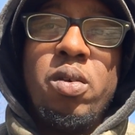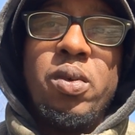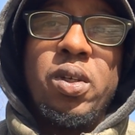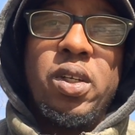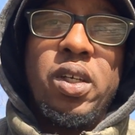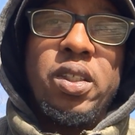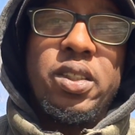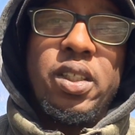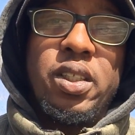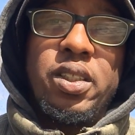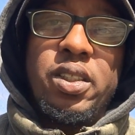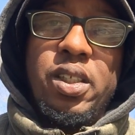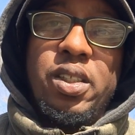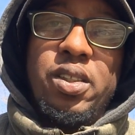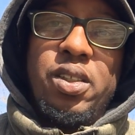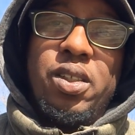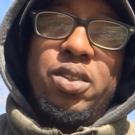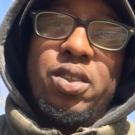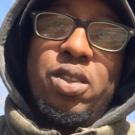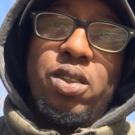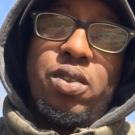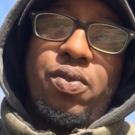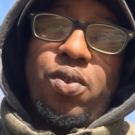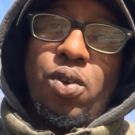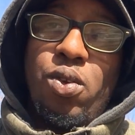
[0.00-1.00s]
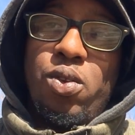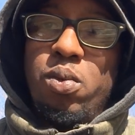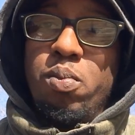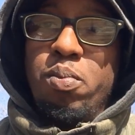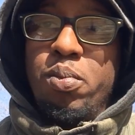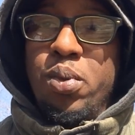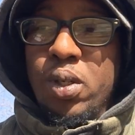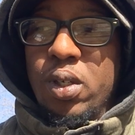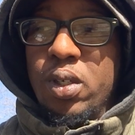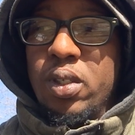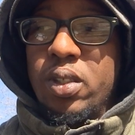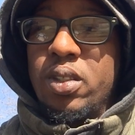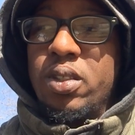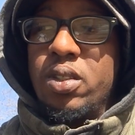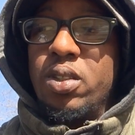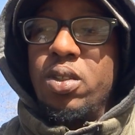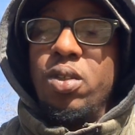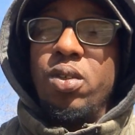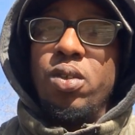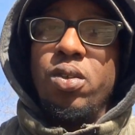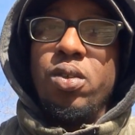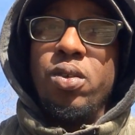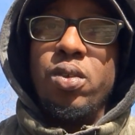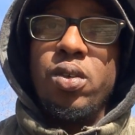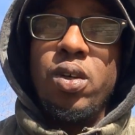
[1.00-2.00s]
But as I said, this is for the book,
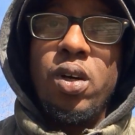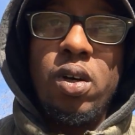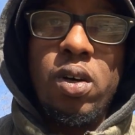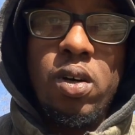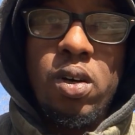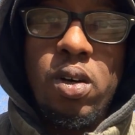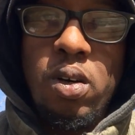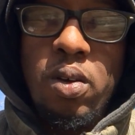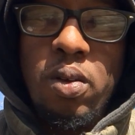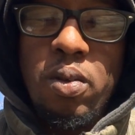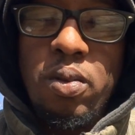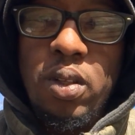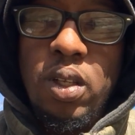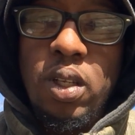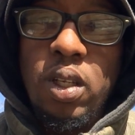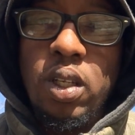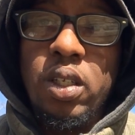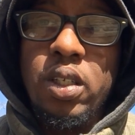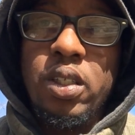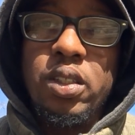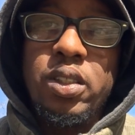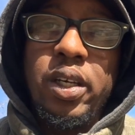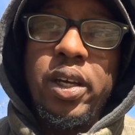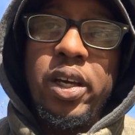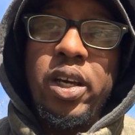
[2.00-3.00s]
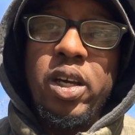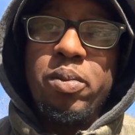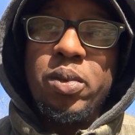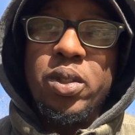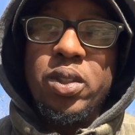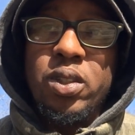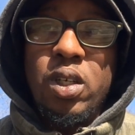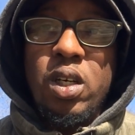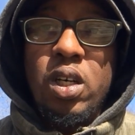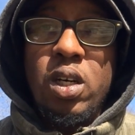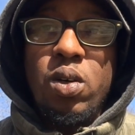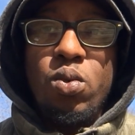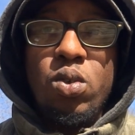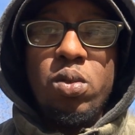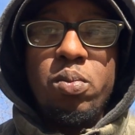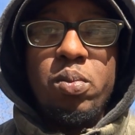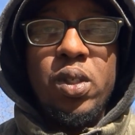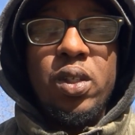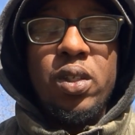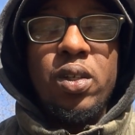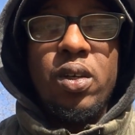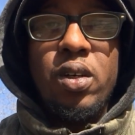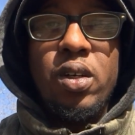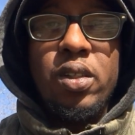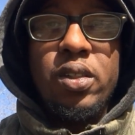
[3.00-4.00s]
so the link to Amazon will
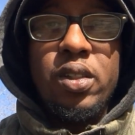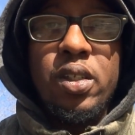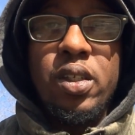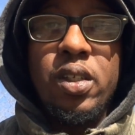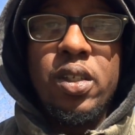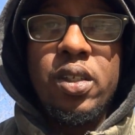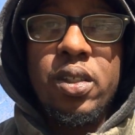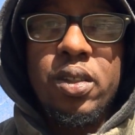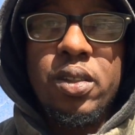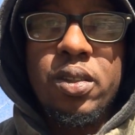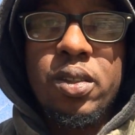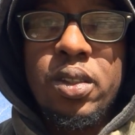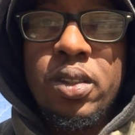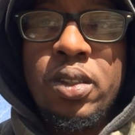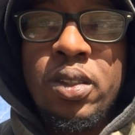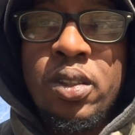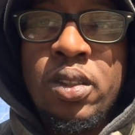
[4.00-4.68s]
be on there.